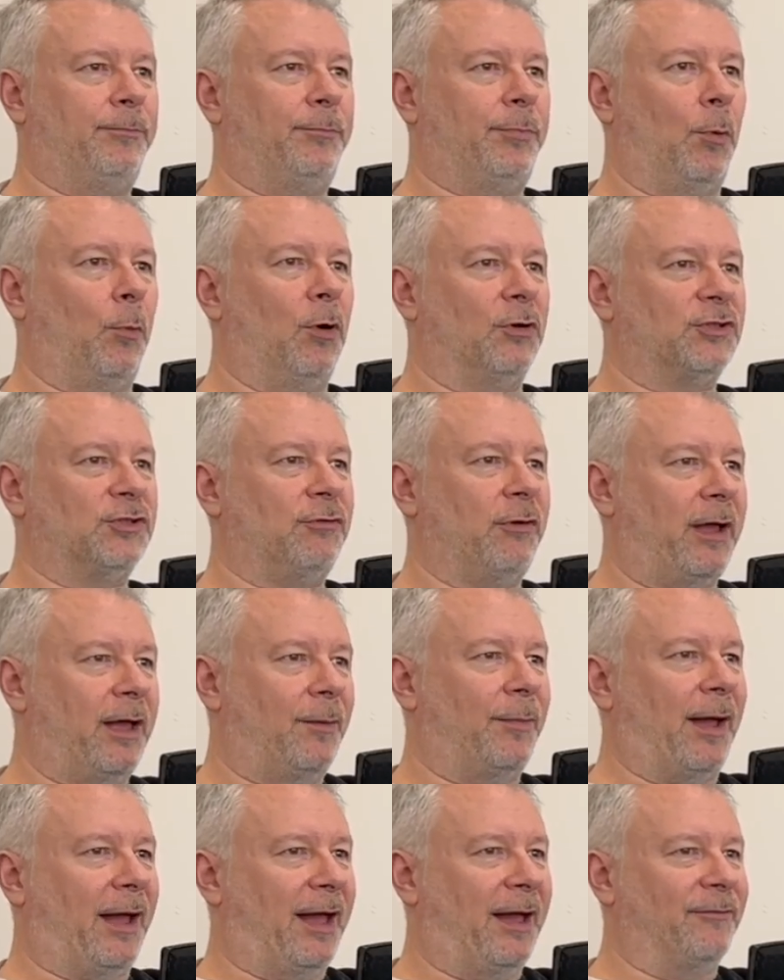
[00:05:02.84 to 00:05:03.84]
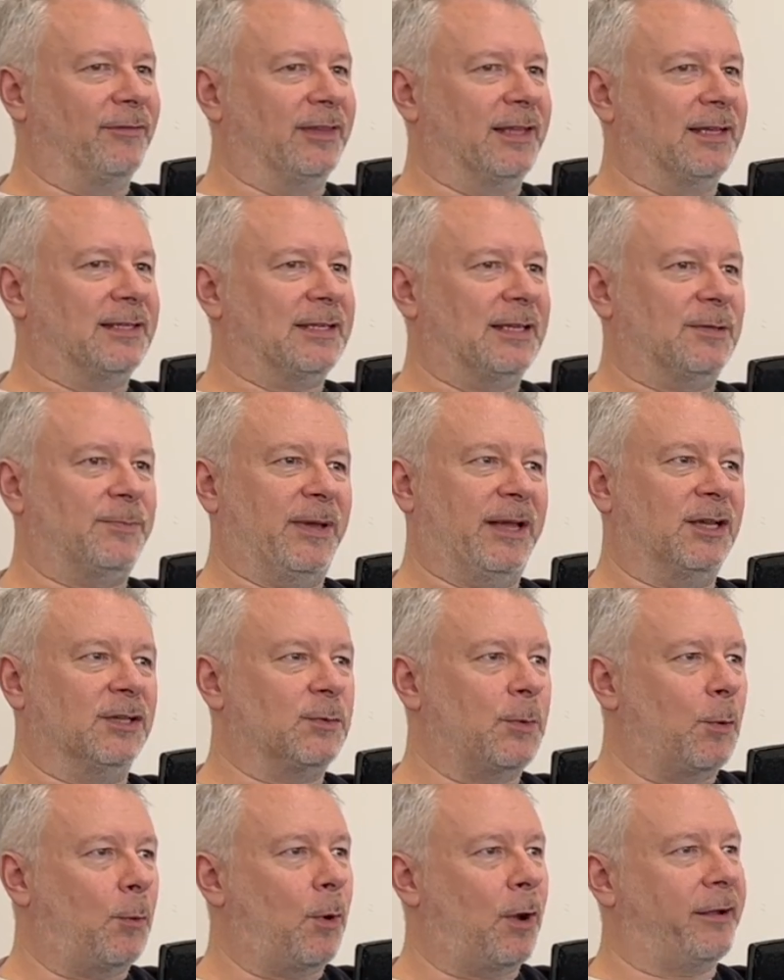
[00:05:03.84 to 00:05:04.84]
But what's great about having this is because
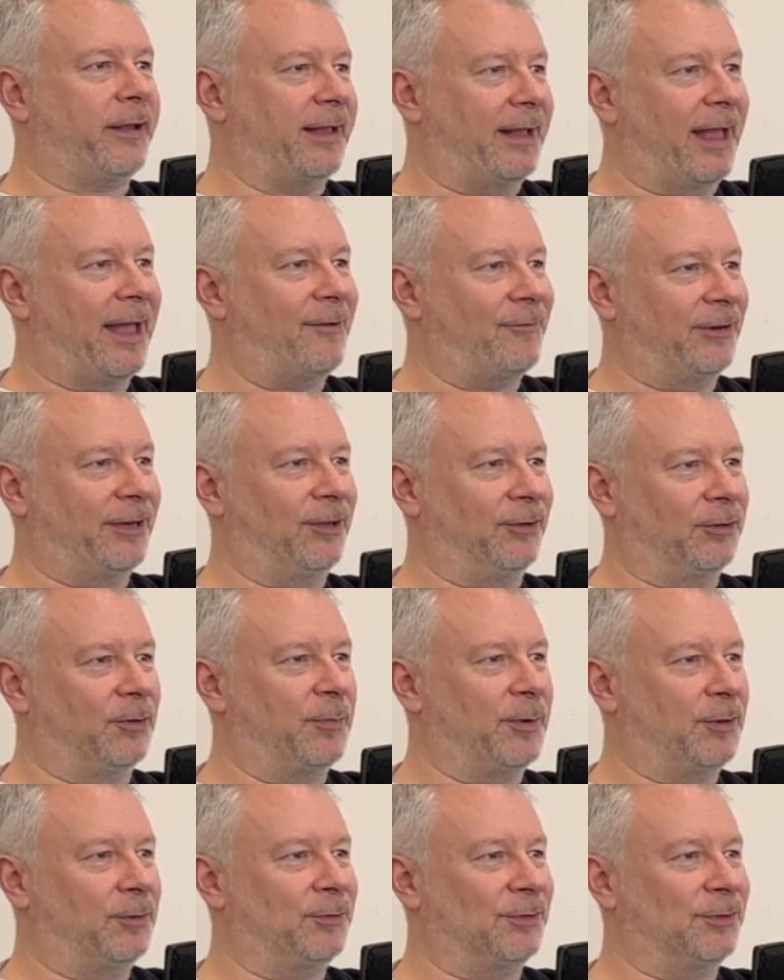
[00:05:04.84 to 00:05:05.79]
we're working heavily on the builder